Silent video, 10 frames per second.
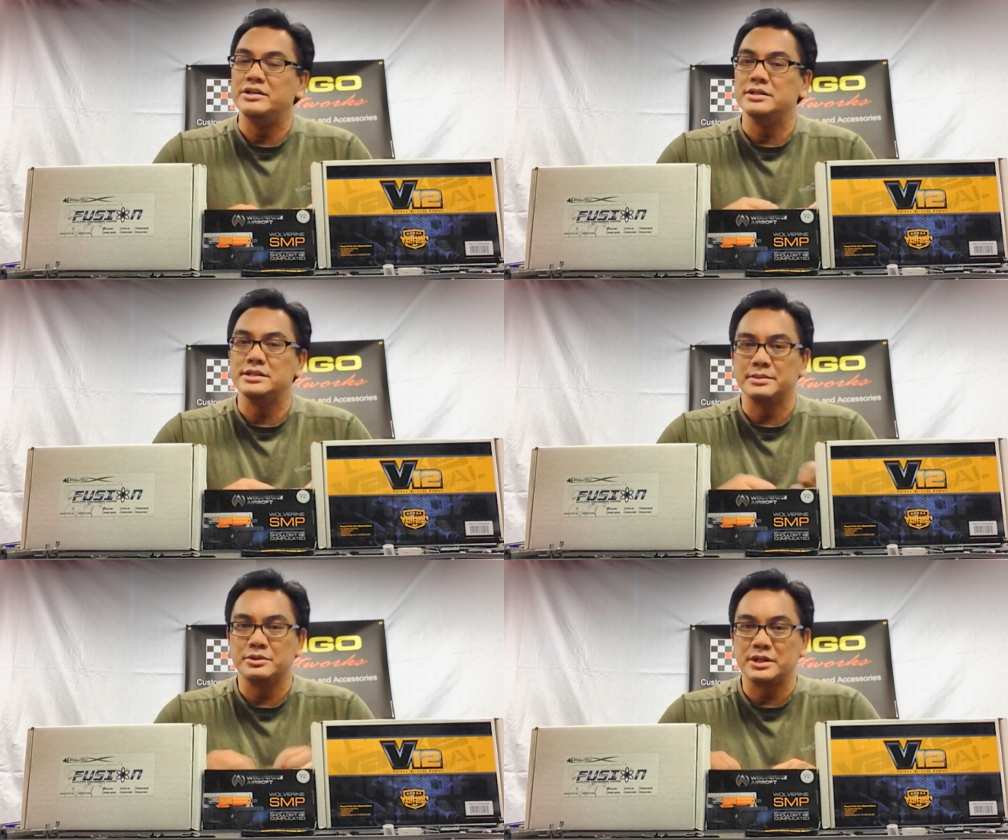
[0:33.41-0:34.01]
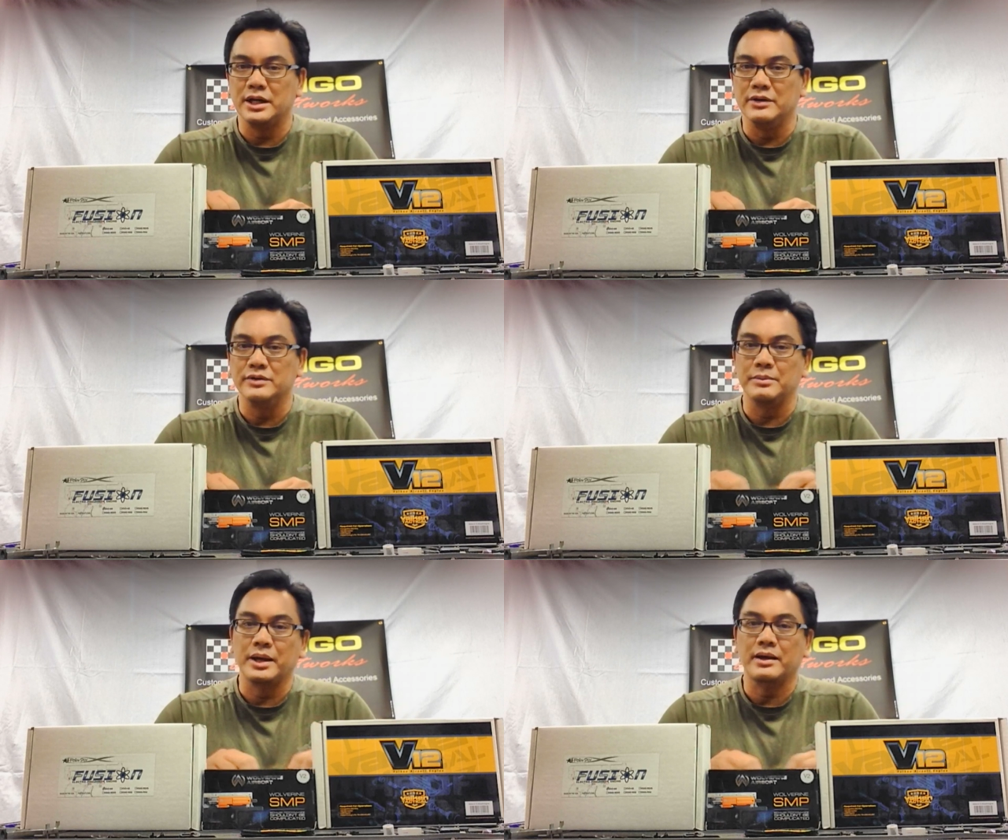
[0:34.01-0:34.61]
engines
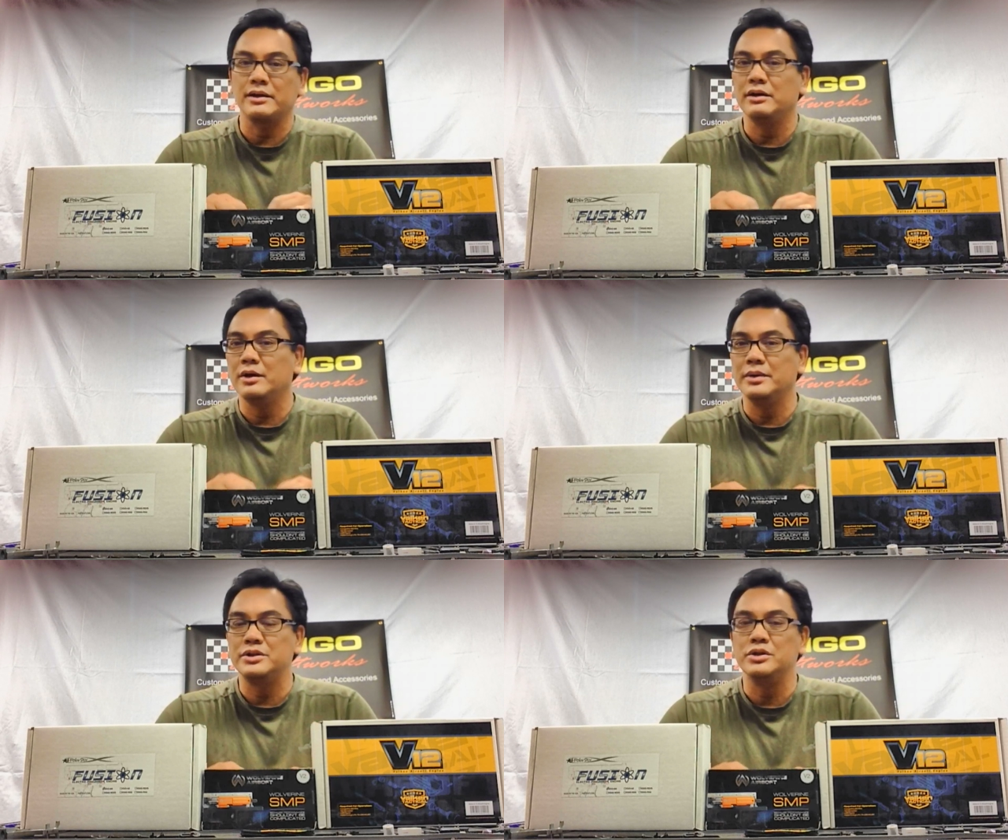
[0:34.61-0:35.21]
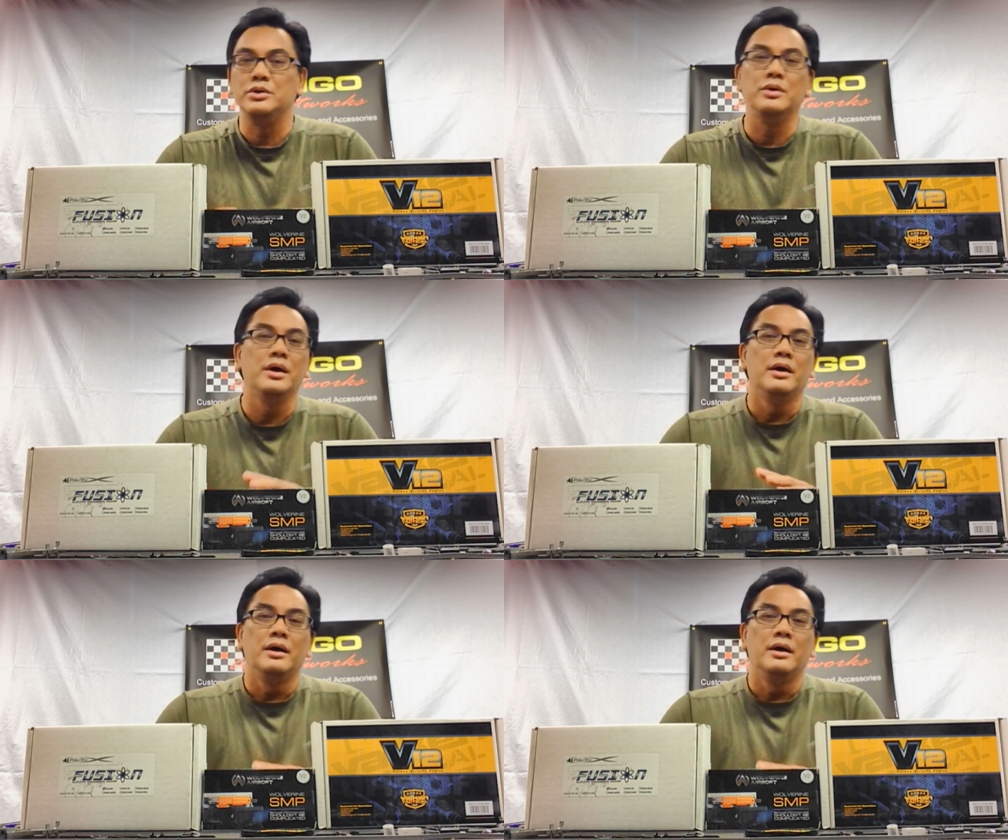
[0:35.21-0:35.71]
themselves. I'm not going to go into